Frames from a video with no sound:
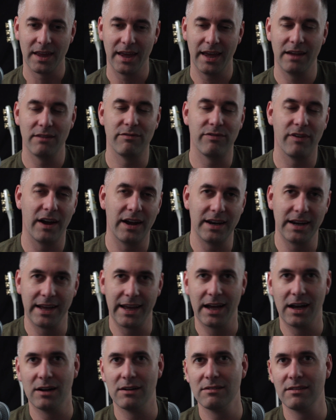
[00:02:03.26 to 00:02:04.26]
and finding
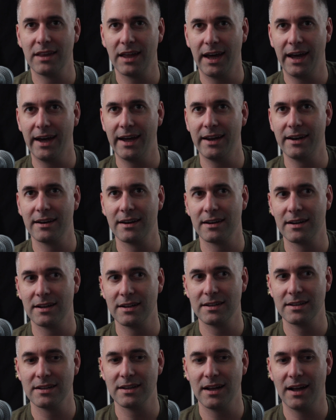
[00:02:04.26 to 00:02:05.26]
out that
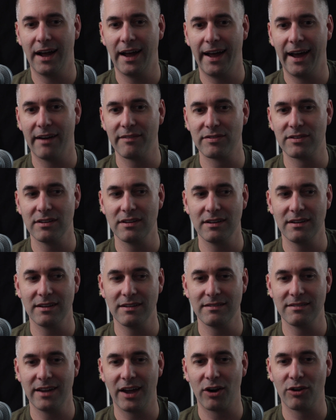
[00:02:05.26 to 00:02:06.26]
I have
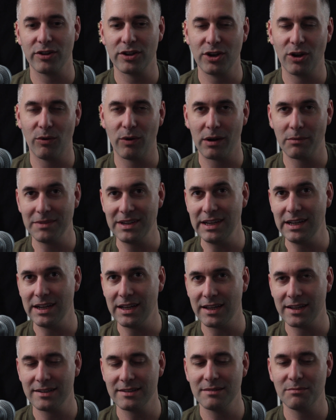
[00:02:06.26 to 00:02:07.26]
to not only know what I'm
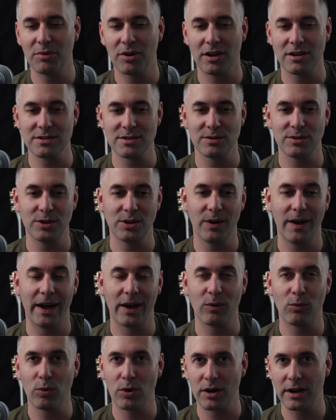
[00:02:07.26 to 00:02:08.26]
eating, but also know how
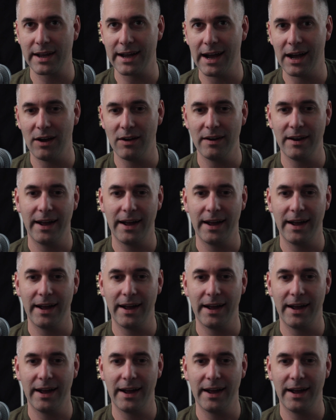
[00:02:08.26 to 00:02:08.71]
to work out,